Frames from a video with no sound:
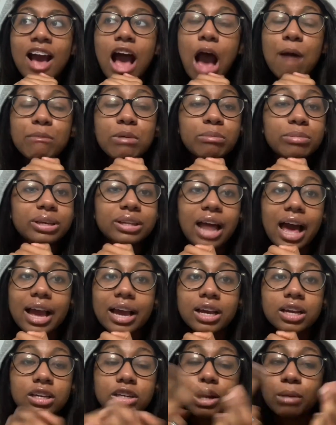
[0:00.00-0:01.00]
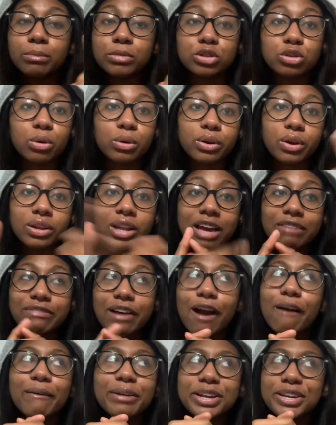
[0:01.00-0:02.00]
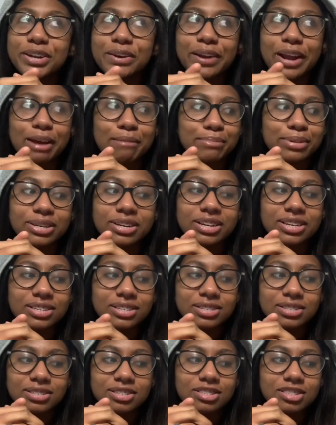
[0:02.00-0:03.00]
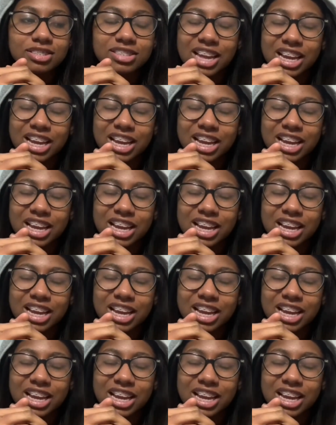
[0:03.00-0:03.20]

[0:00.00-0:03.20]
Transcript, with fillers: I'm gonna be like number two in your life. I already know that because